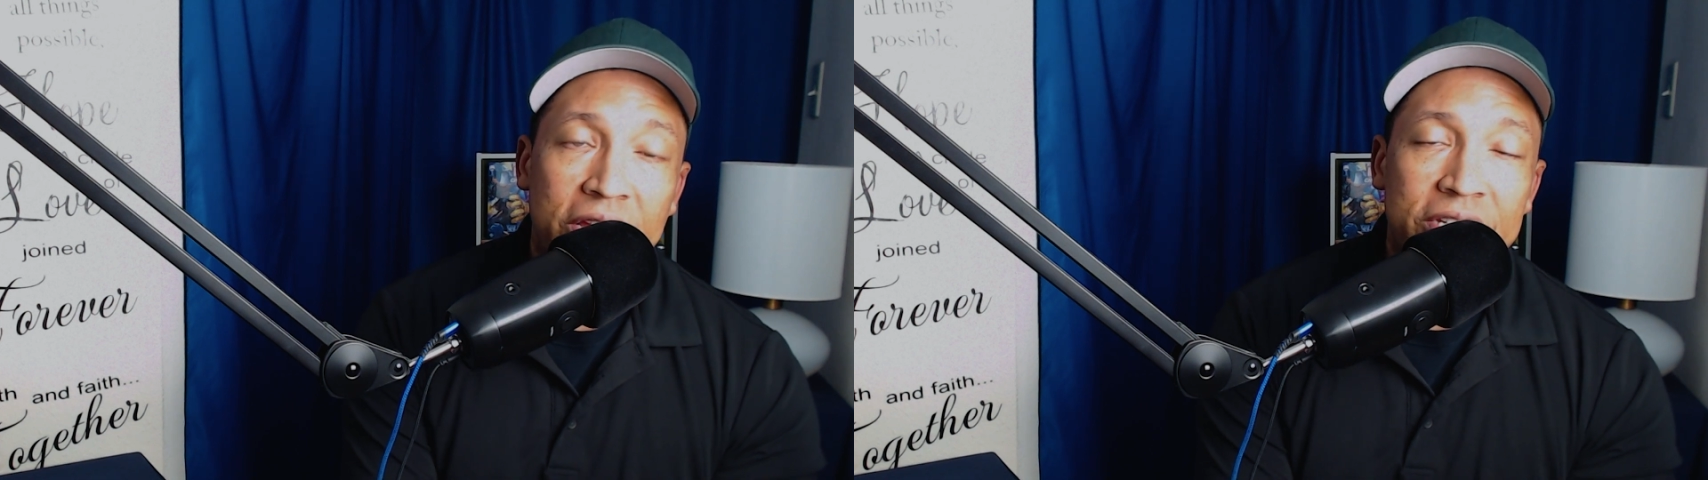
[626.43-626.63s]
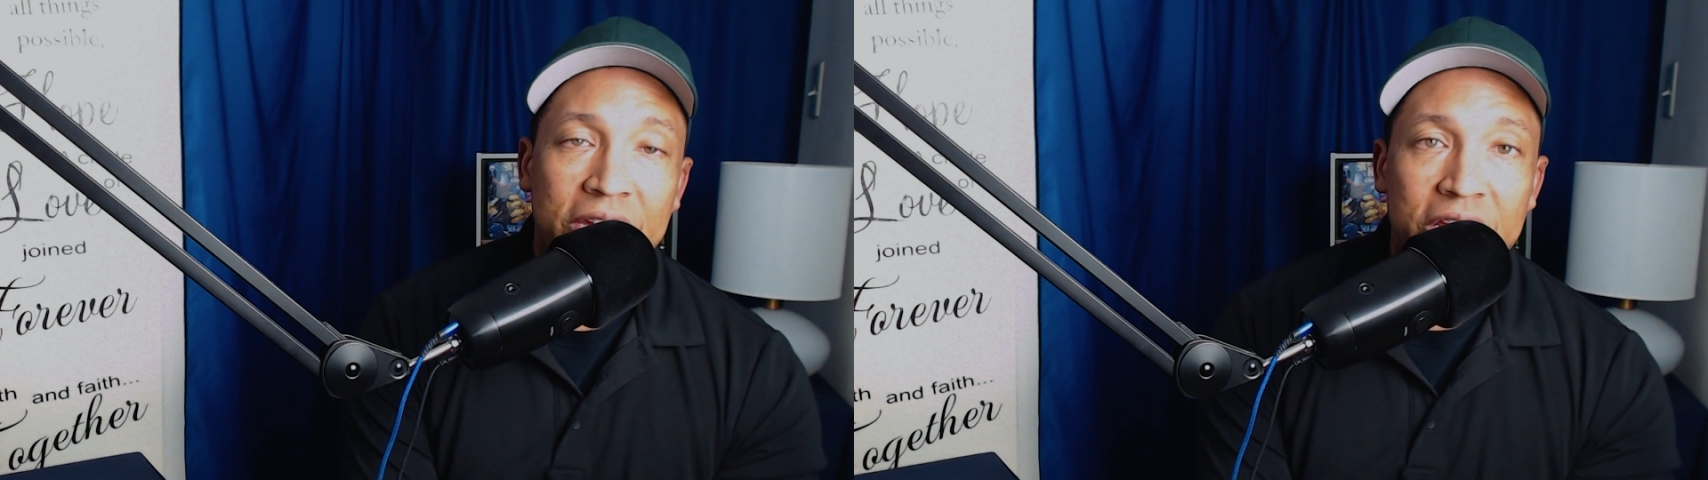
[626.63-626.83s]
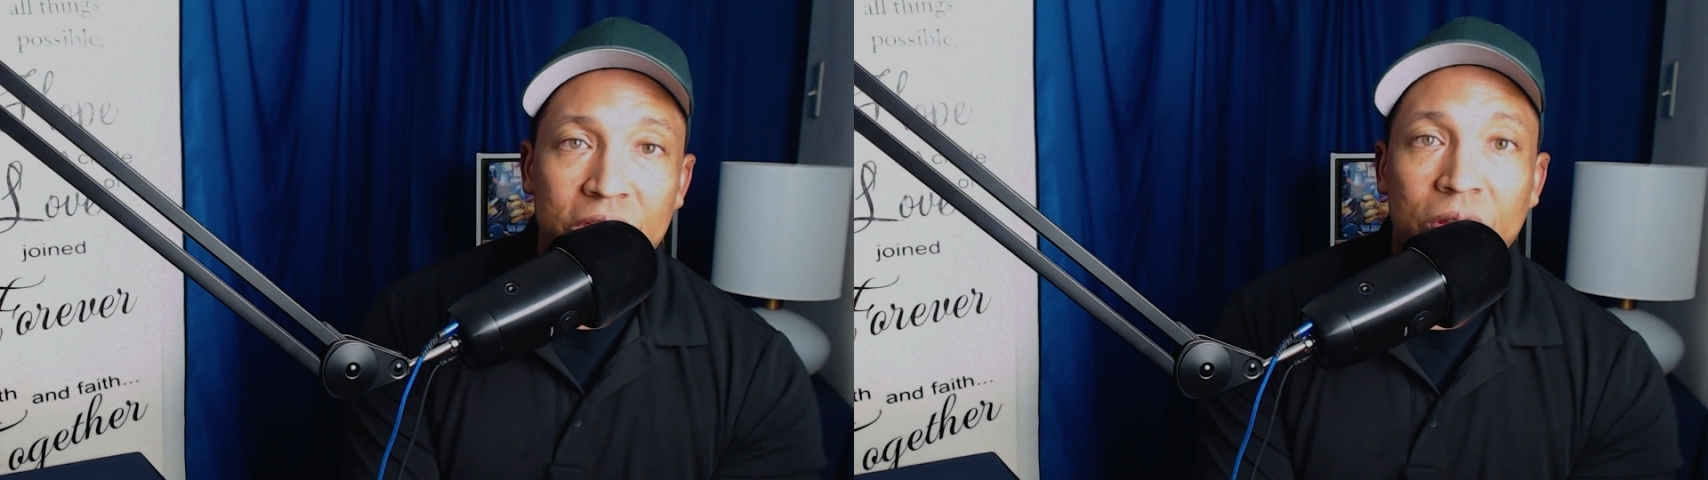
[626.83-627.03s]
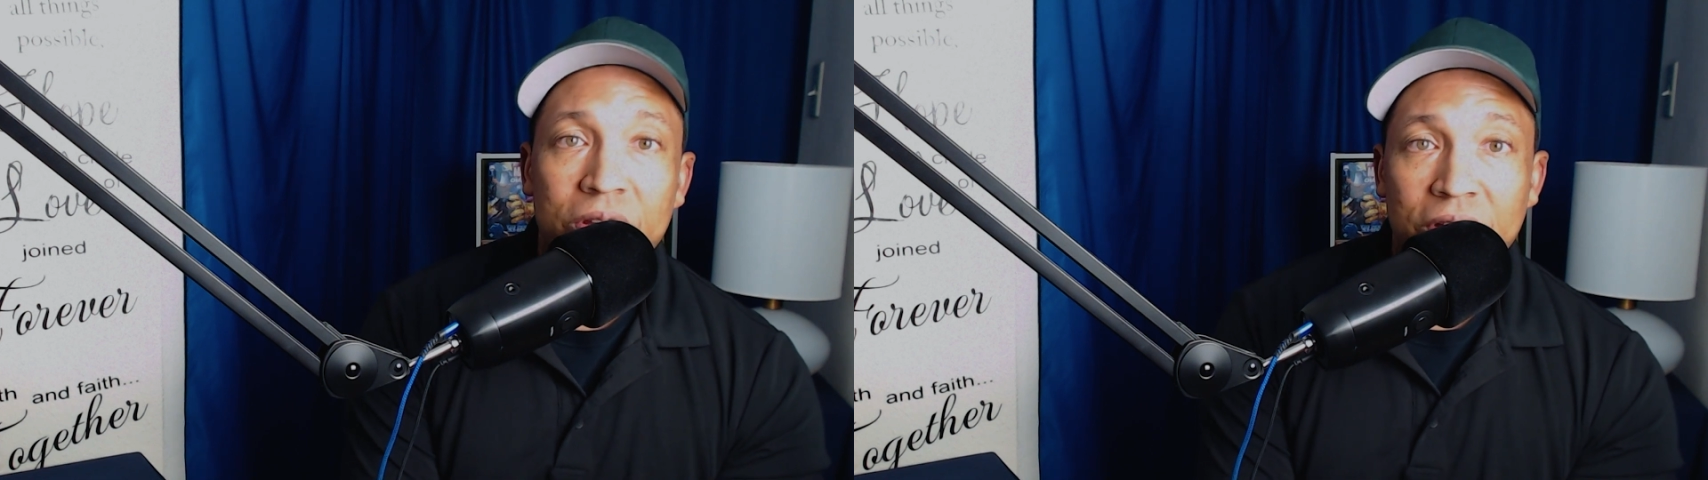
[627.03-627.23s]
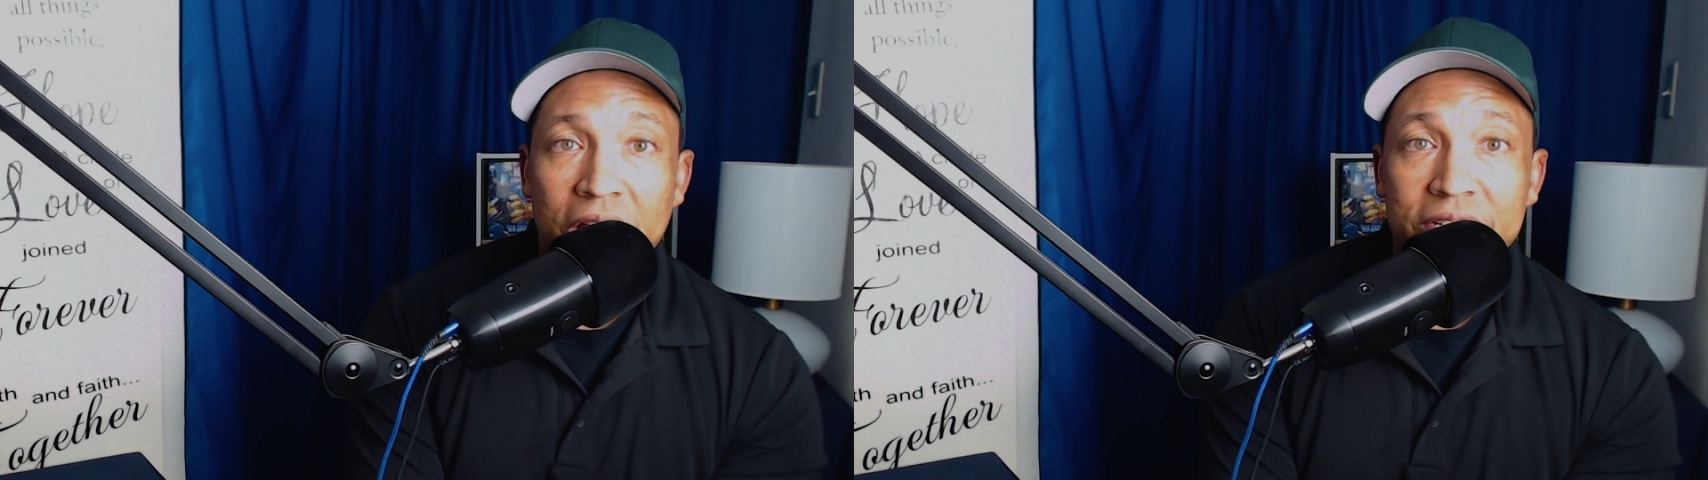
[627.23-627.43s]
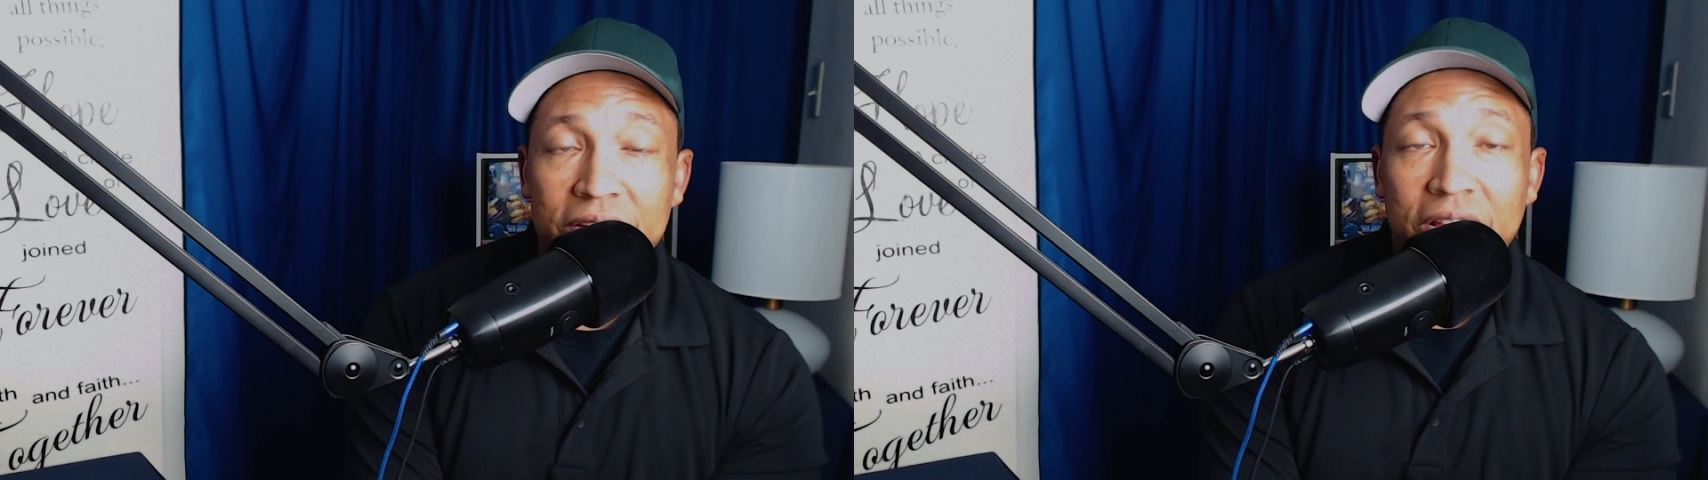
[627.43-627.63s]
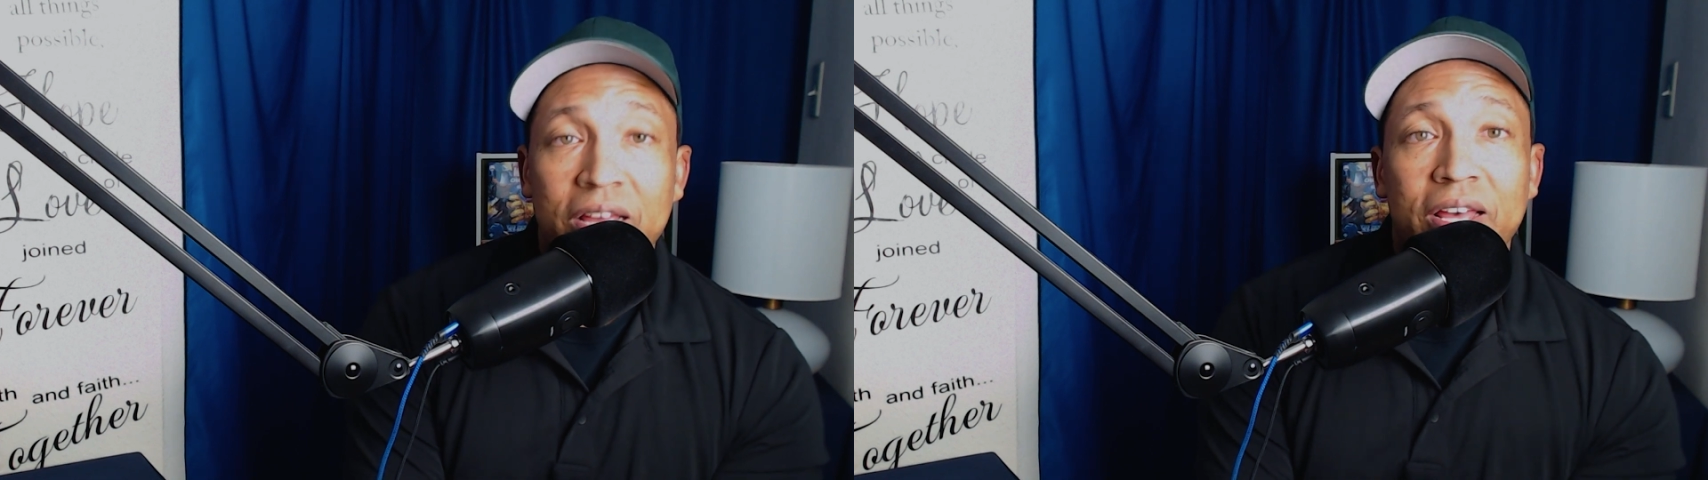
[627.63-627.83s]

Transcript: things in your closet.